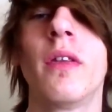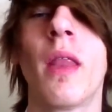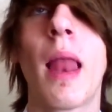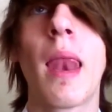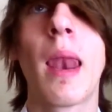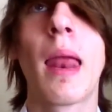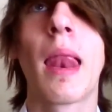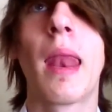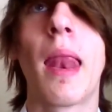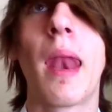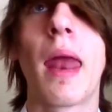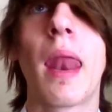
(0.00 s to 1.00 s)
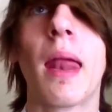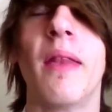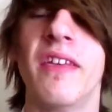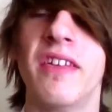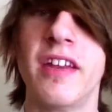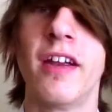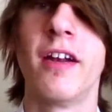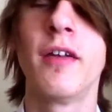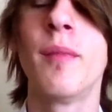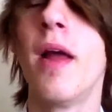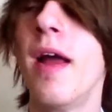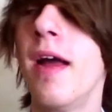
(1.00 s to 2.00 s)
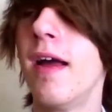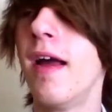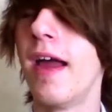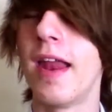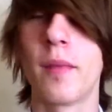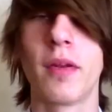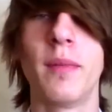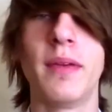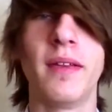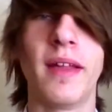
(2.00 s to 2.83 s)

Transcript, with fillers: blah, blah, blah, this year and I'm gonna be